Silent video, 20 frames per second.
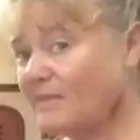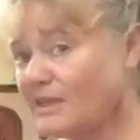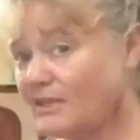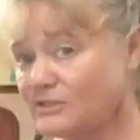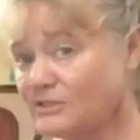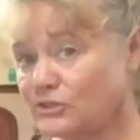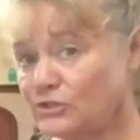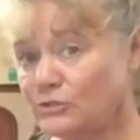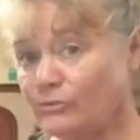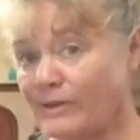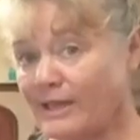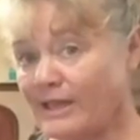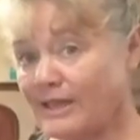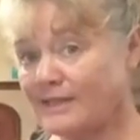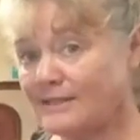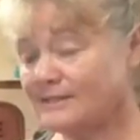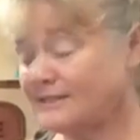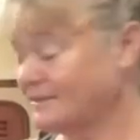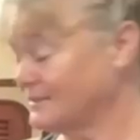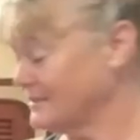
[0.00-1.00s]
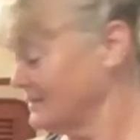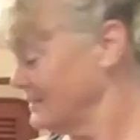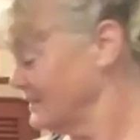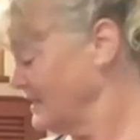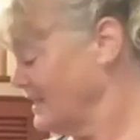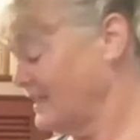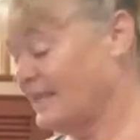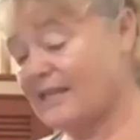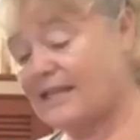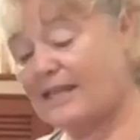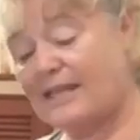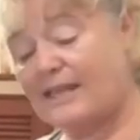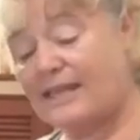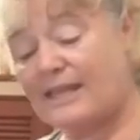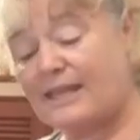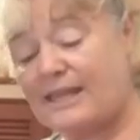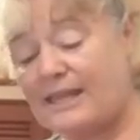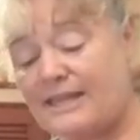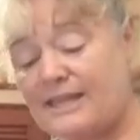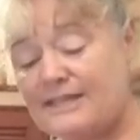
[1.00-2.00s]
2 eggs.
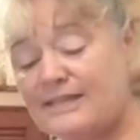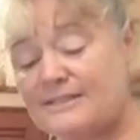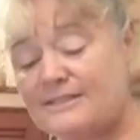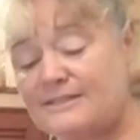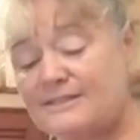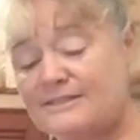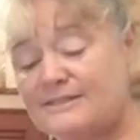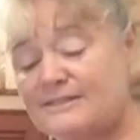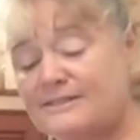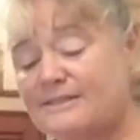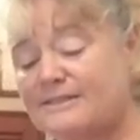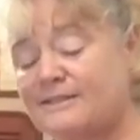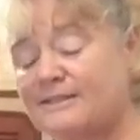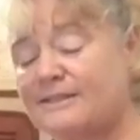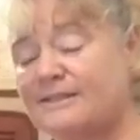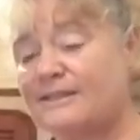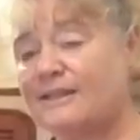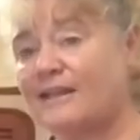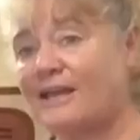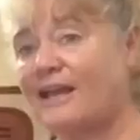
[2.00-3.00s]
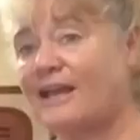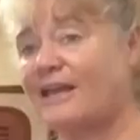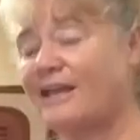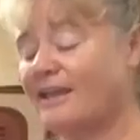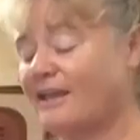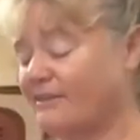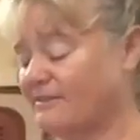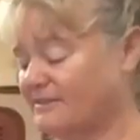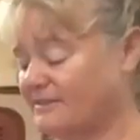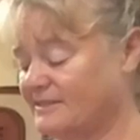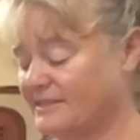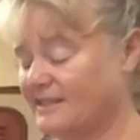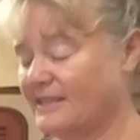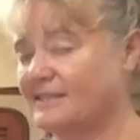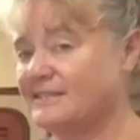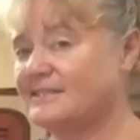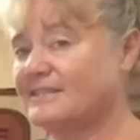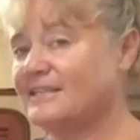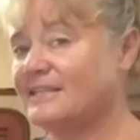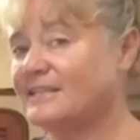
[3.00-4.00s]
And I had sliced
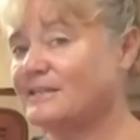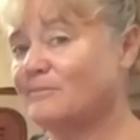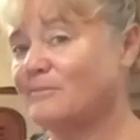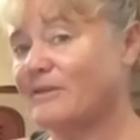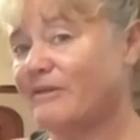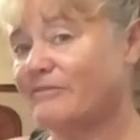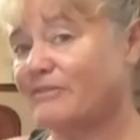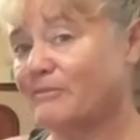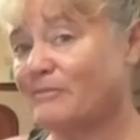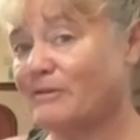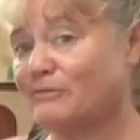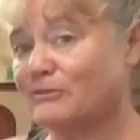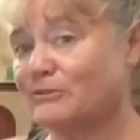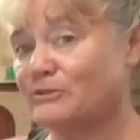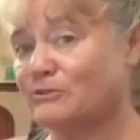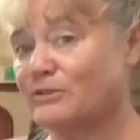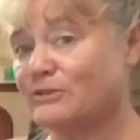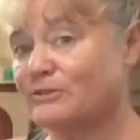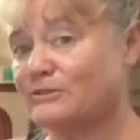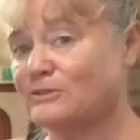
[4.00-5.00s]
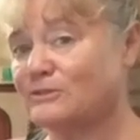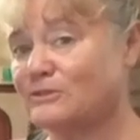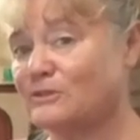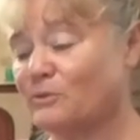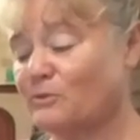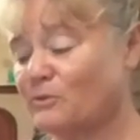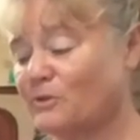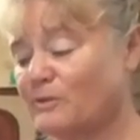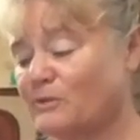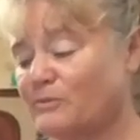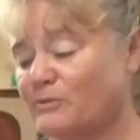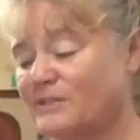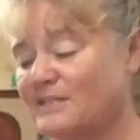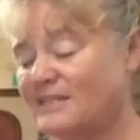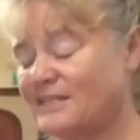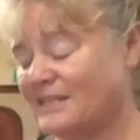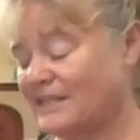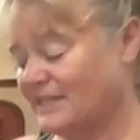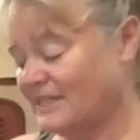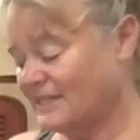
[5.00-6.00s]
Edam left in my refrigerator, so we're going to put
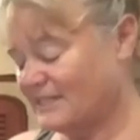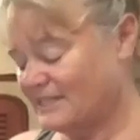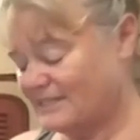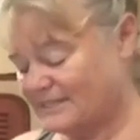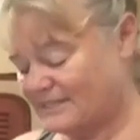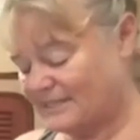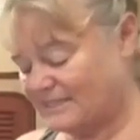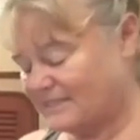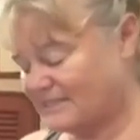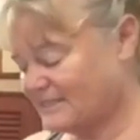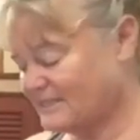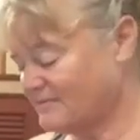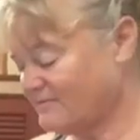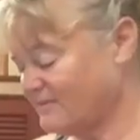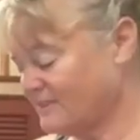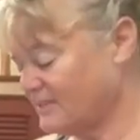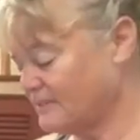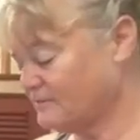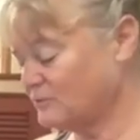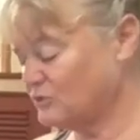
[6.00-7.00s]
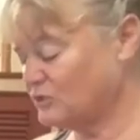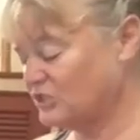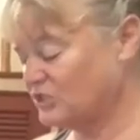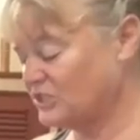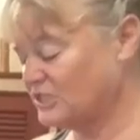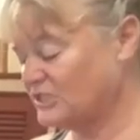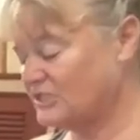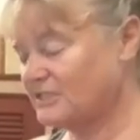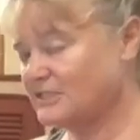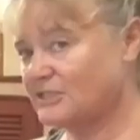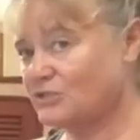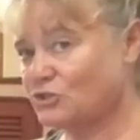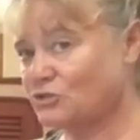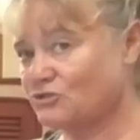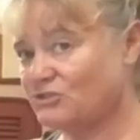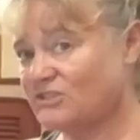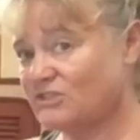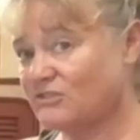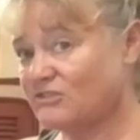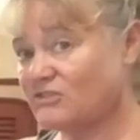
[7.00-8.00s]
slices of Edam cheese and
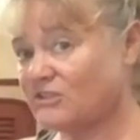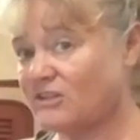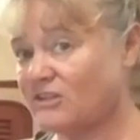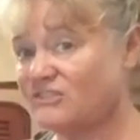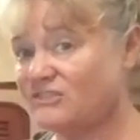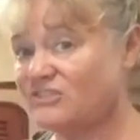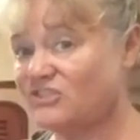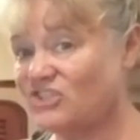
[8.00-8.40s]
chorizo sausage and